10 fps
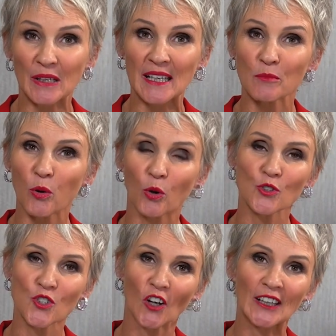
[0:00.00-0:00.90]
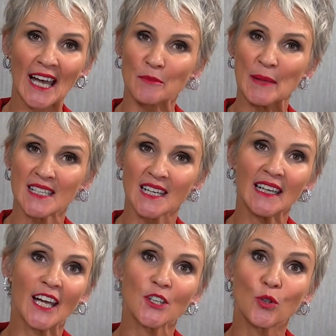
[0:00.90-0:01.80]
a really important online
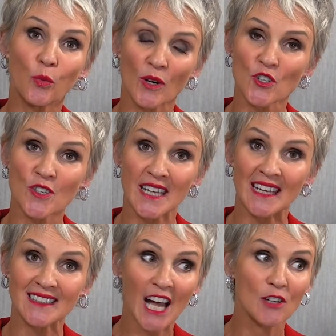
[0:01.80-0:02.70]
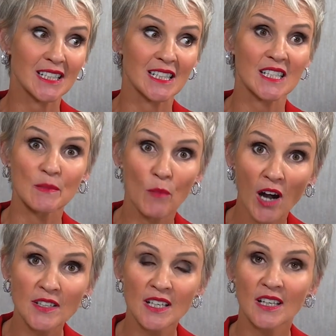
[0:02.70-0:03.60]
meeting and you want to stand out. It is
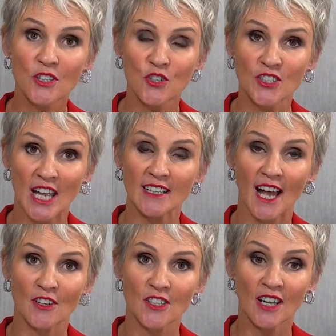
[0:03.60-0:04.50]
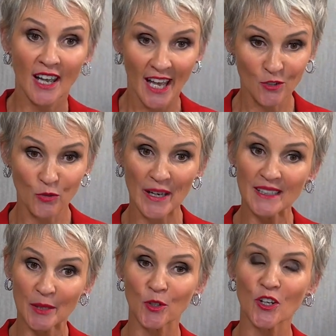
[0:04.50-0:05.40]
smart to stand out. And
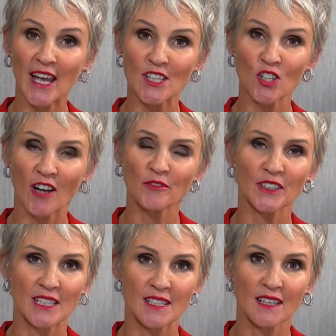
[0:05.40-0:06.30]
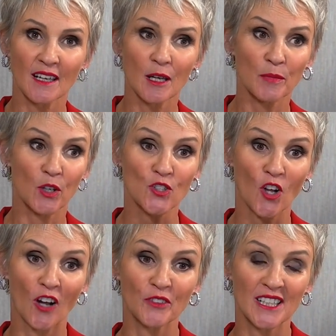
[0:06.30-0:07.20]
red communicates confidence,
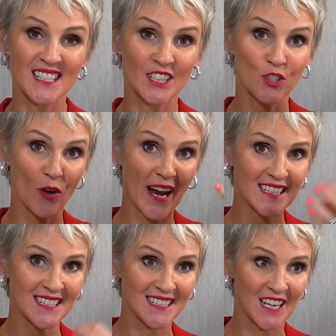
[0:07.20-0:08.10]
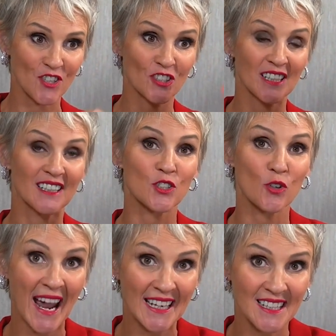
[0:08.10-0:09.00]
because confidence attracts attention and
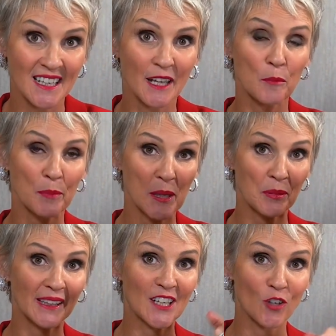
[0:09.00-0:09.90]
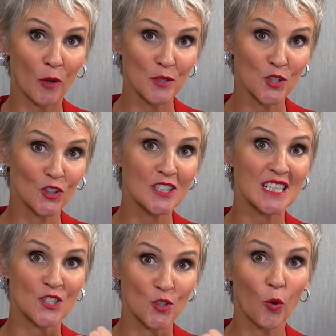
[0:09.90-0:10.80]
attracts people and
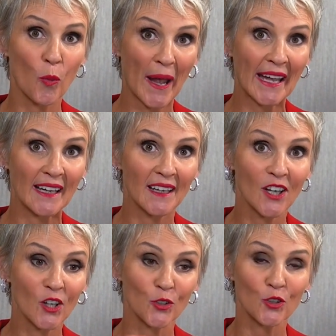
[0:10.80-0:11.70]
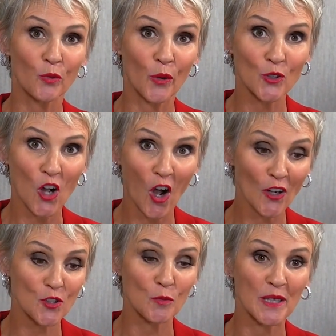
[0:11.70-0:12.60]
opportunities your way. You've worked
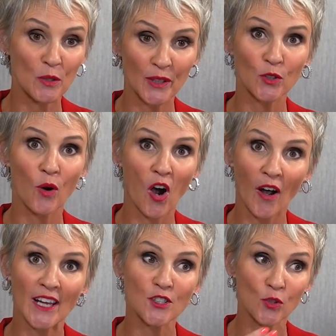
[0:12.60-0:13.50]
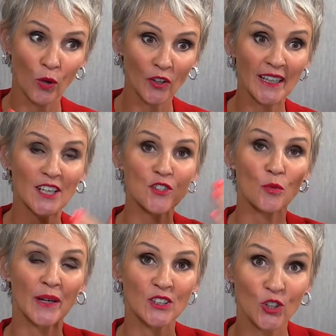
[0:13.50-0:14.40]
hard to be where you are and you want to get
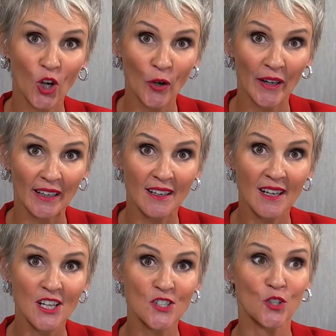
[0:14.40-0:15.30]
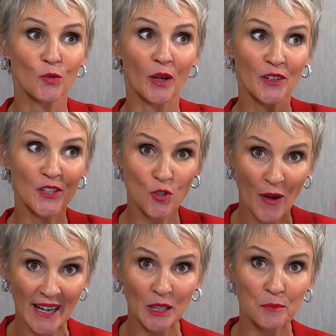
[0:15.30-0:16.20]
to where you're going. So you want to
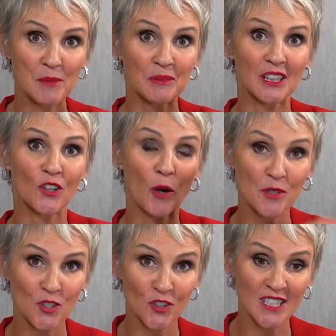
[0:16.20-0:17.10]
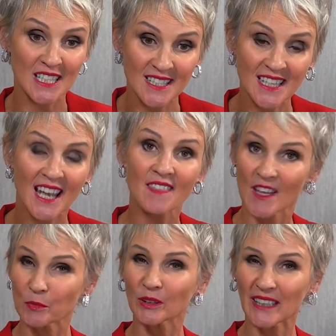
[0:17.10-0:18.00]
attract the people and the opportunities
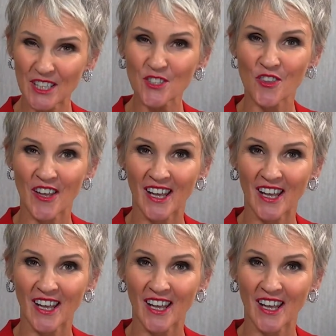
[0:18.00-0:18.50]
that will get you